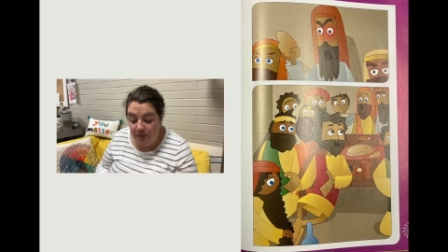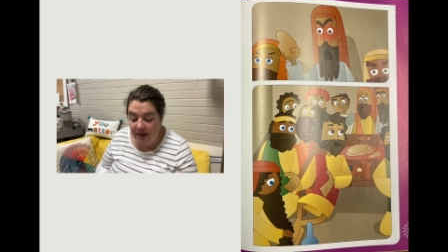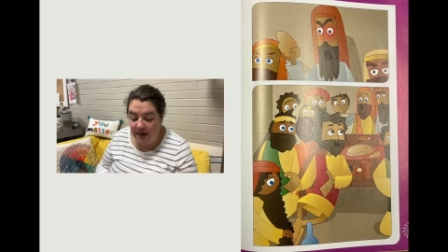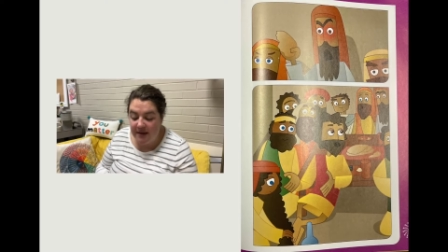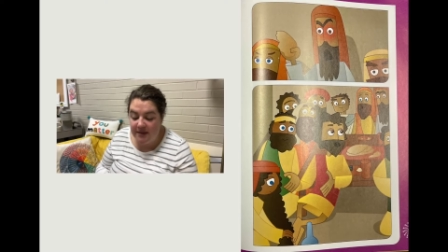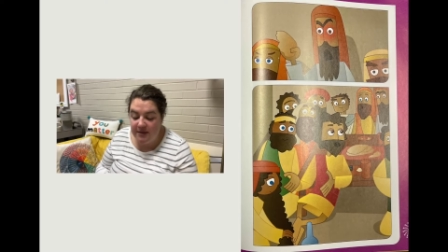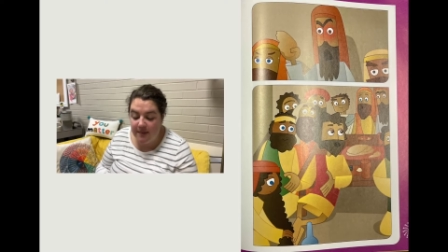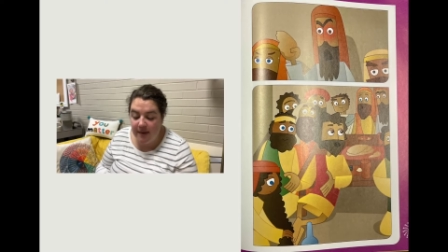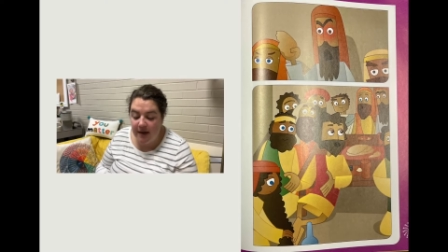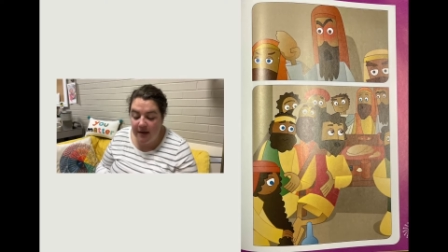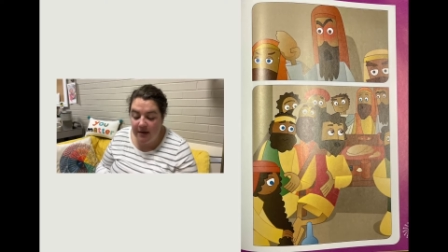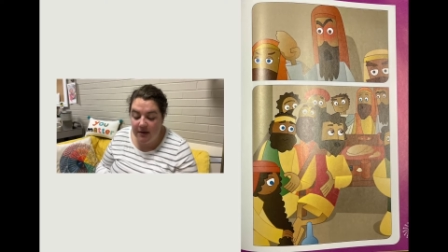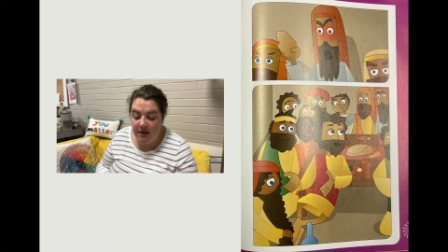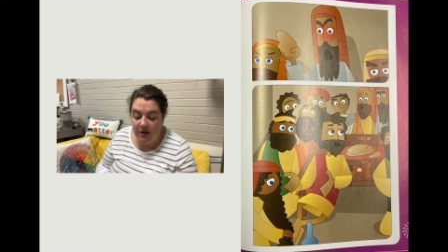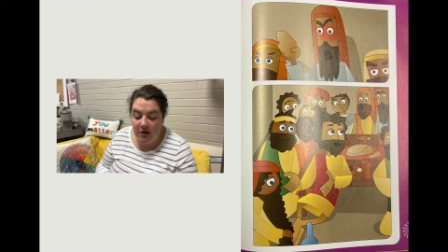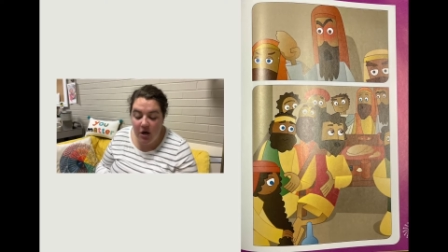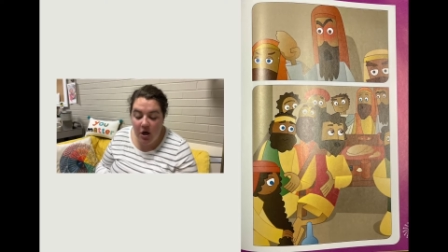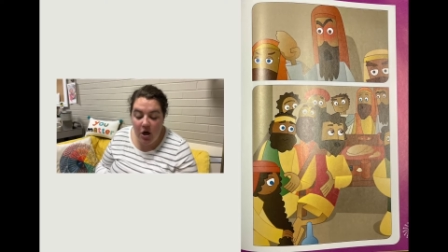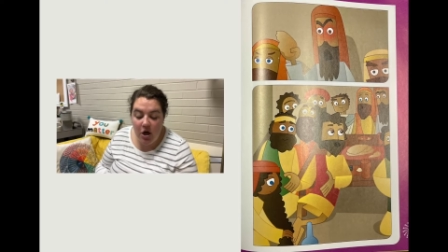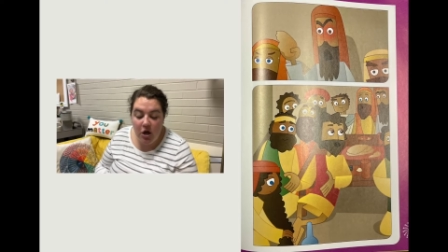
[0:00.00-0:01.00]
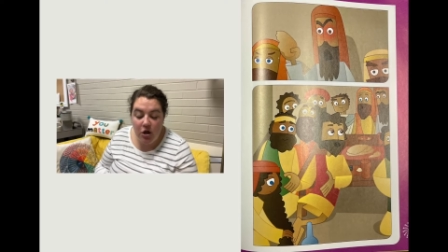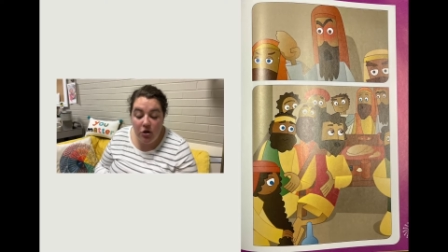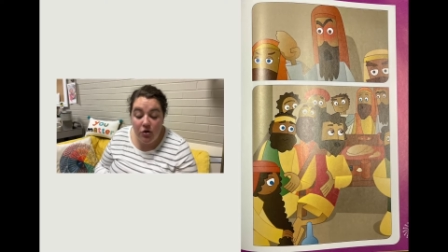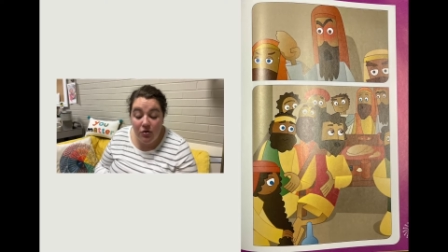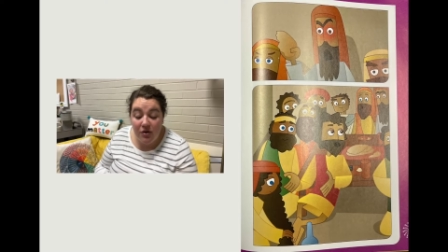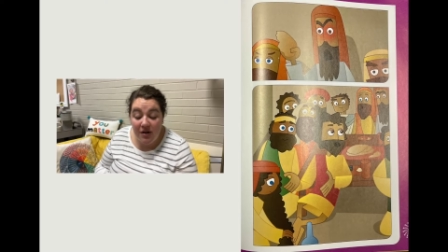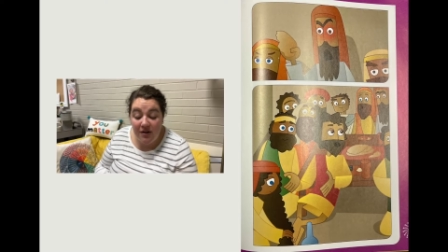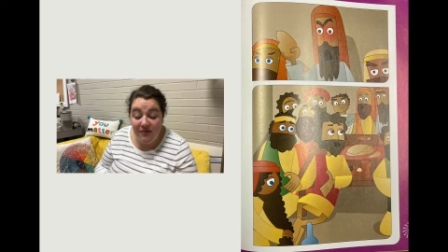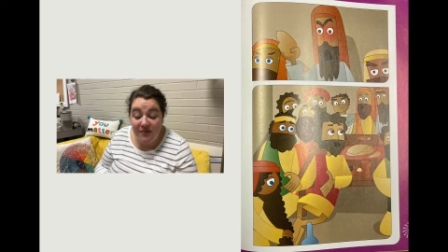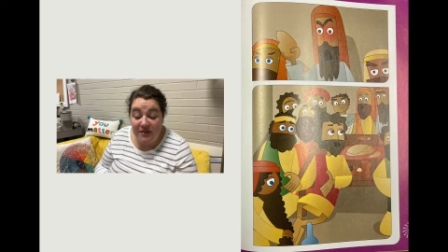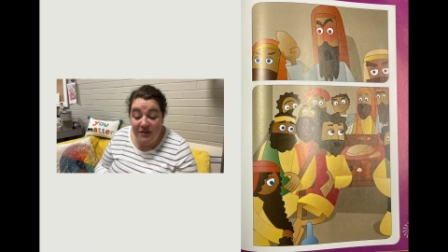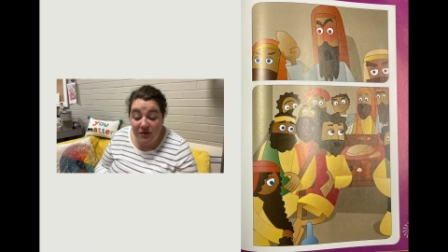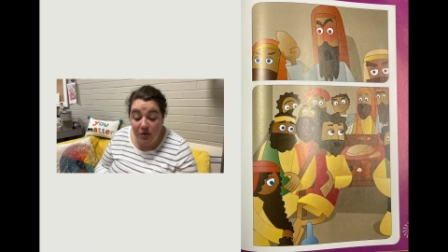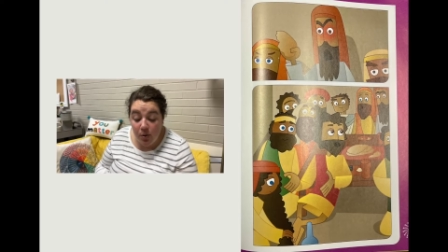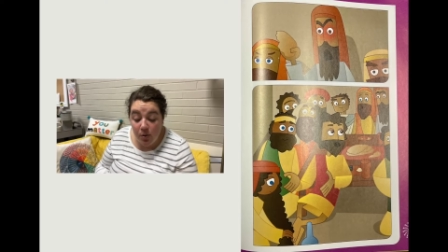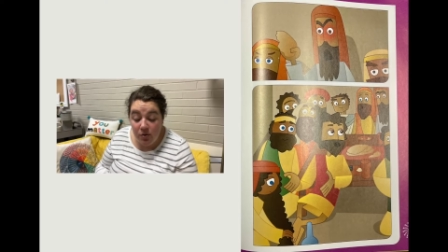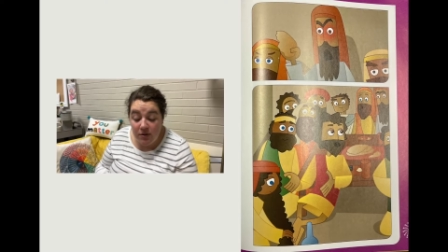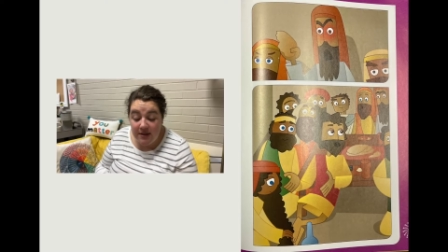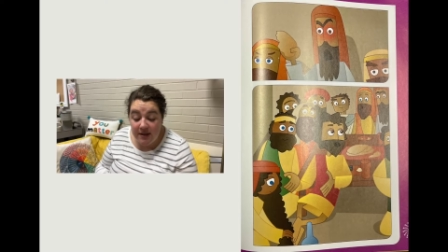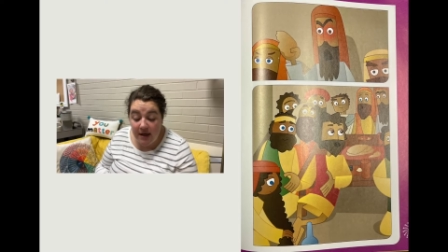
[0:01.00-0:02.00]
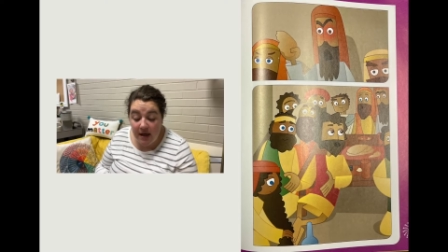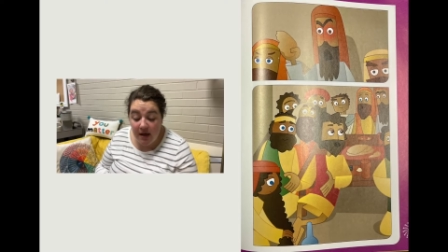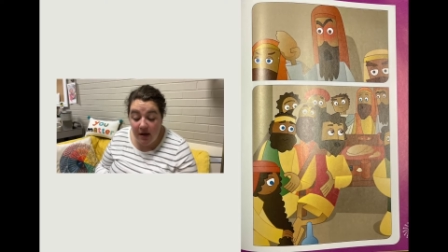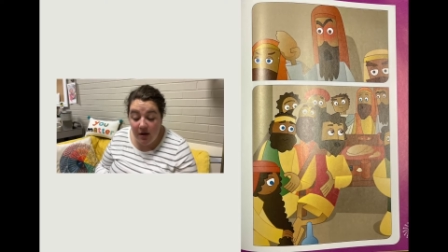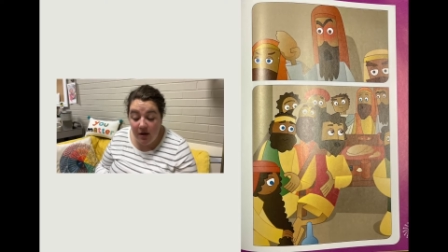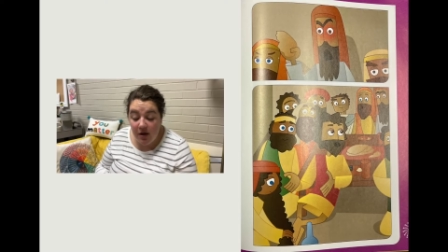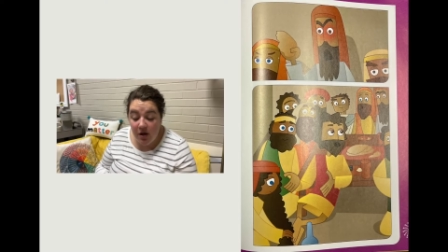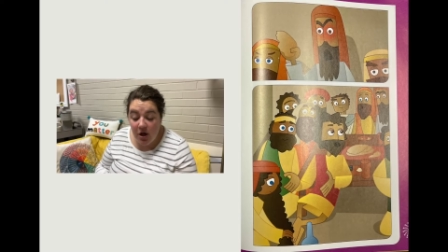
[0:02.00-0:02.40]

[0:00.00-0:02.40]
He demanded. You could have sold it.